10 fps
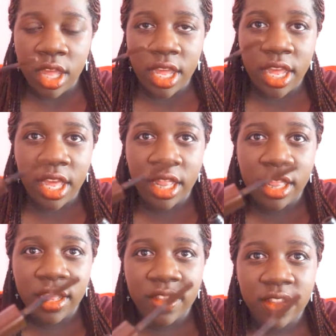
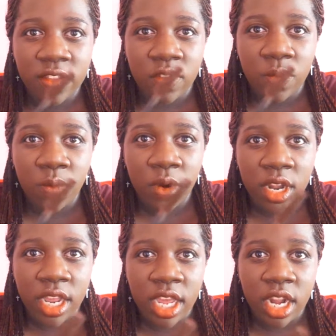And this is
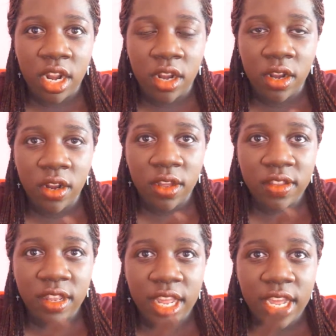what it
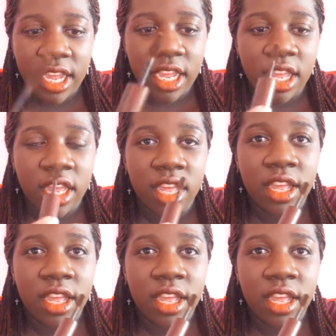looks like.